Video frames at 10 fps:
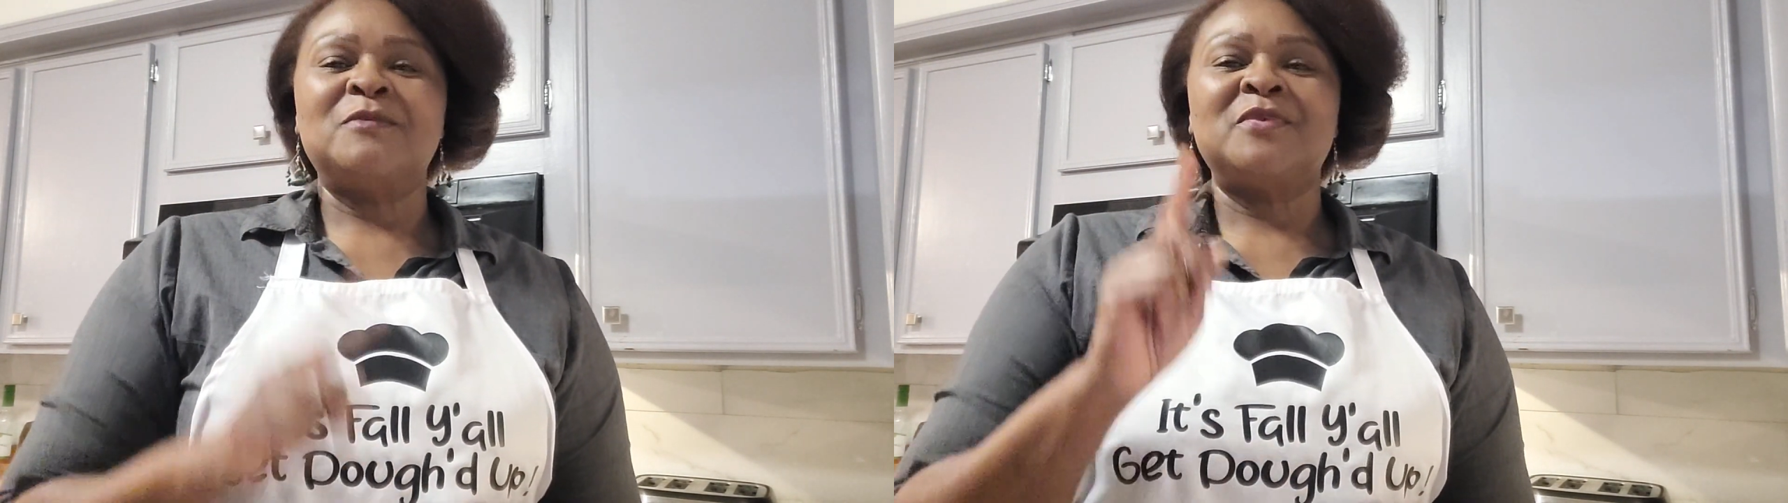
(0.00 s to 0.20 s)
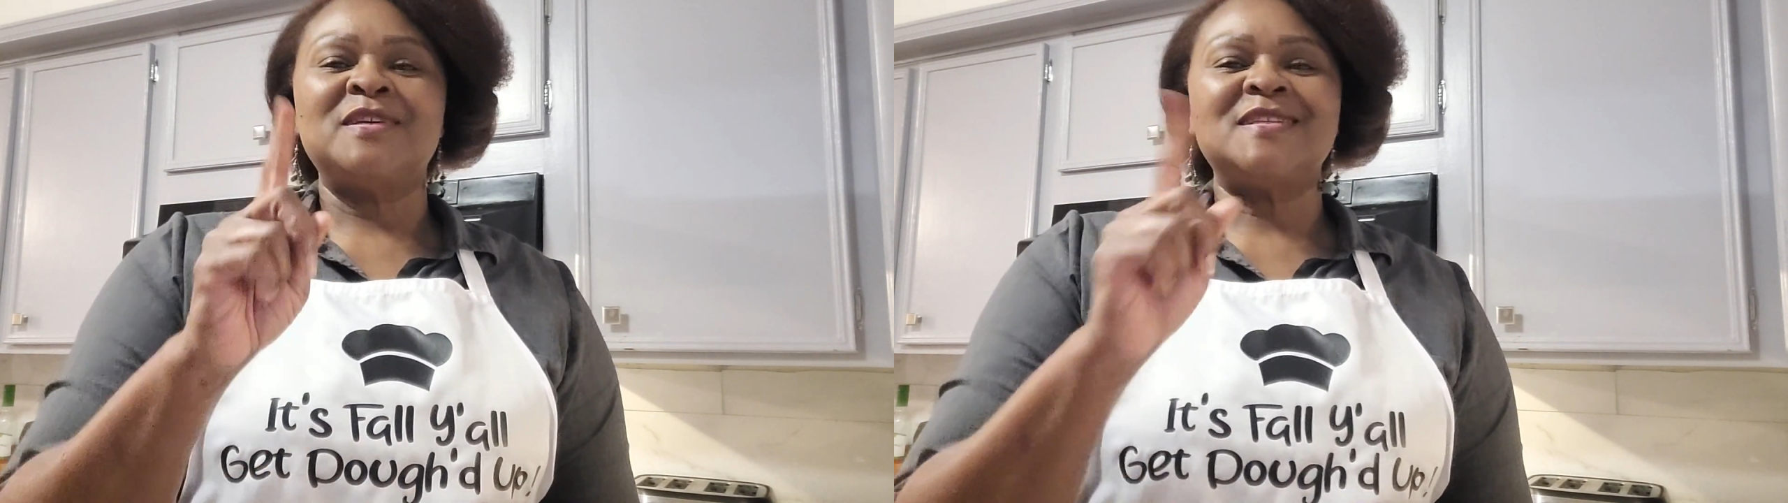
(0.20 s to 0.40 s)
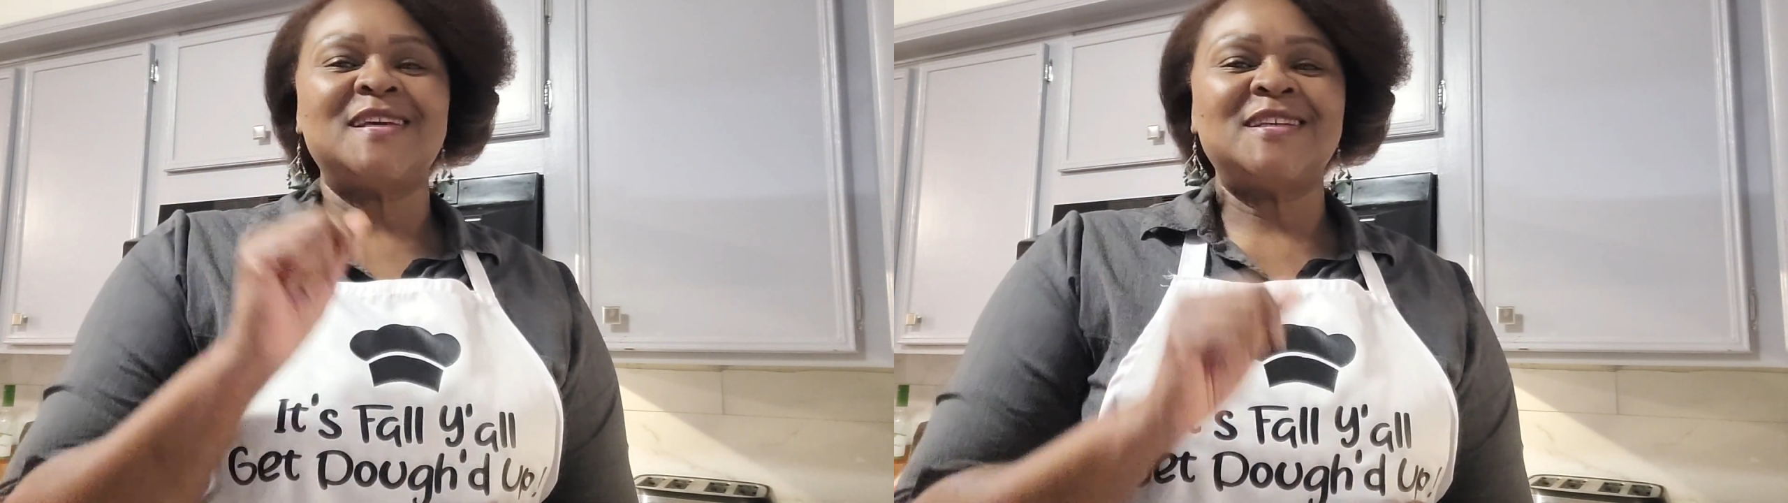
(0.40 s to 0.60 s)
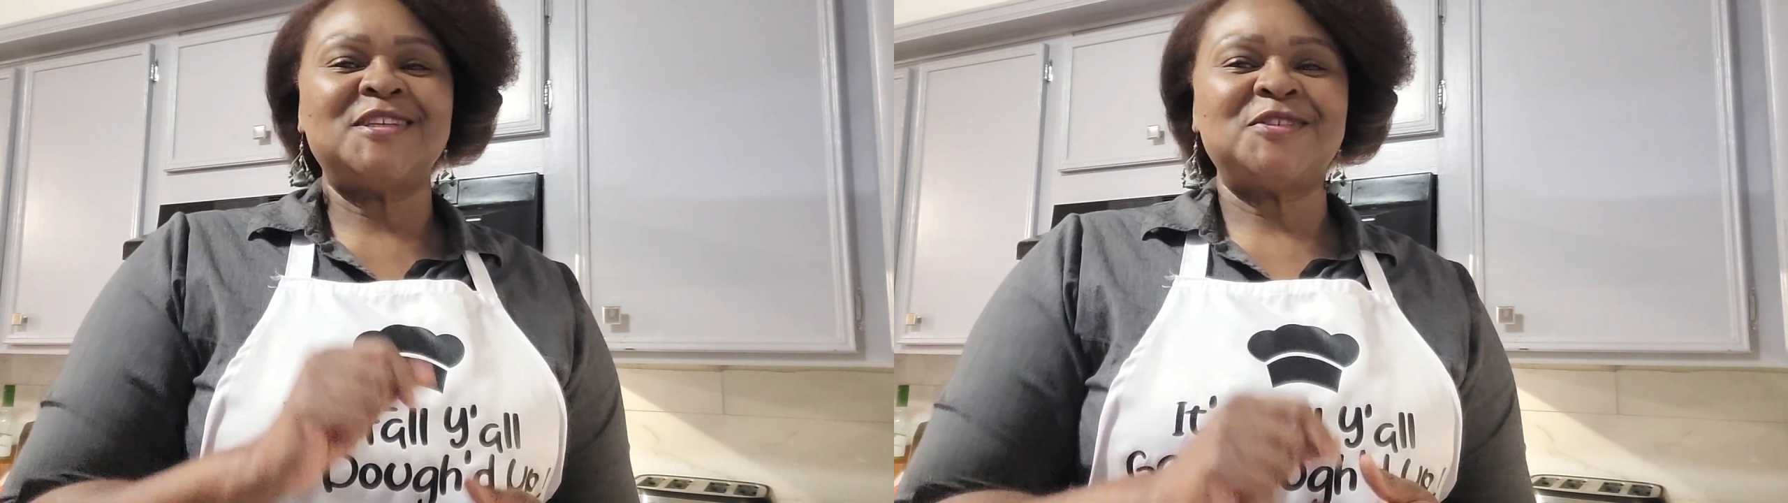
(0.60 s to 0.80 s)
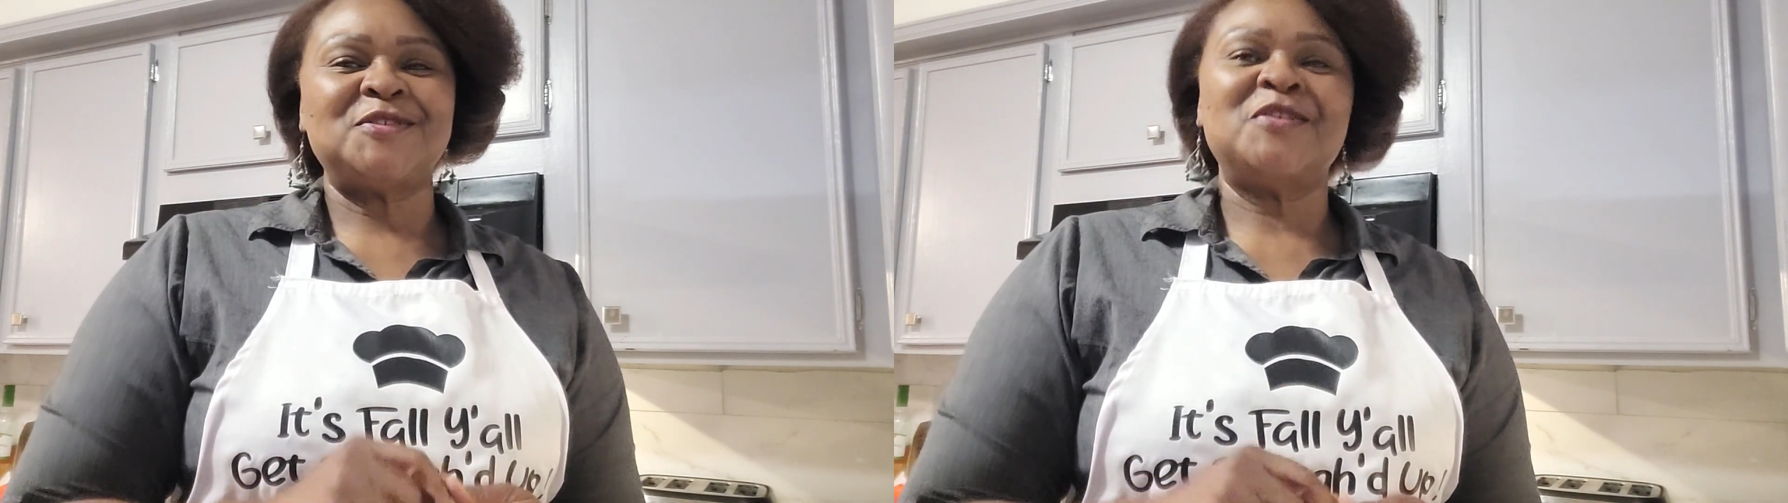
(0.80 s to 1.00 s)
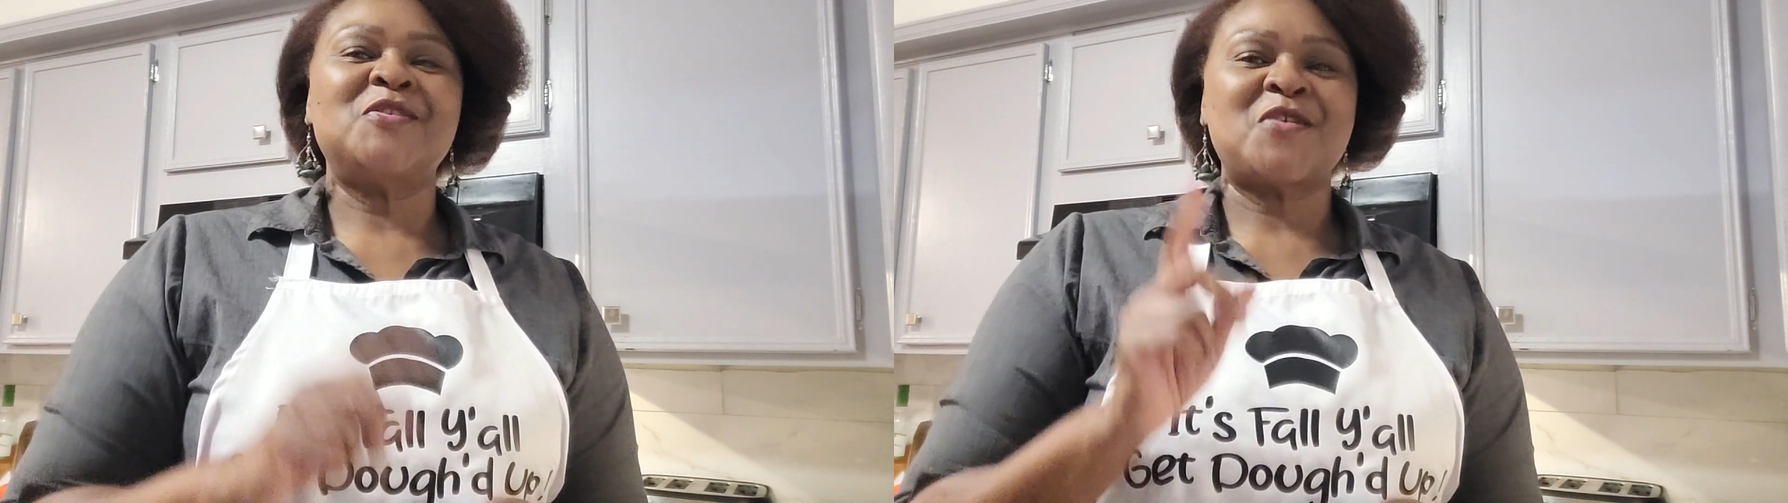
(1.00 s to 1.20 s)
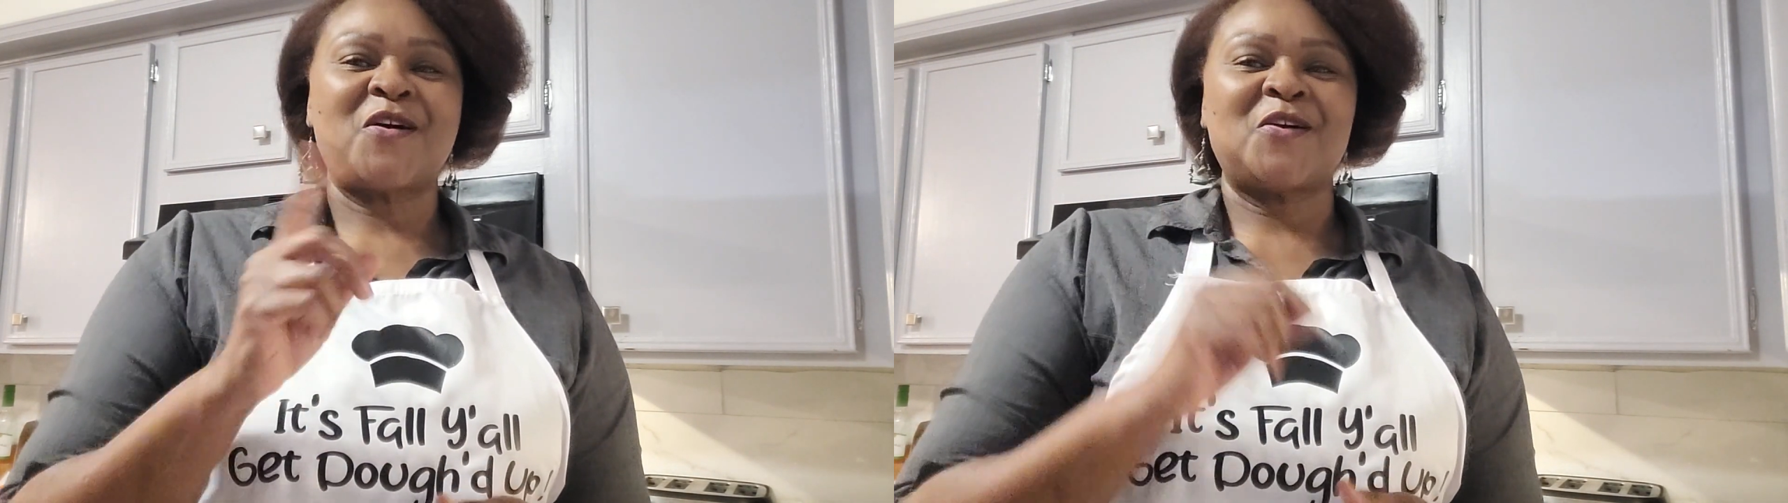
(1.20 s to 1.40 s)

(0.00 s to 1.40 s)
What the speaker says: Appreciate you. Y'all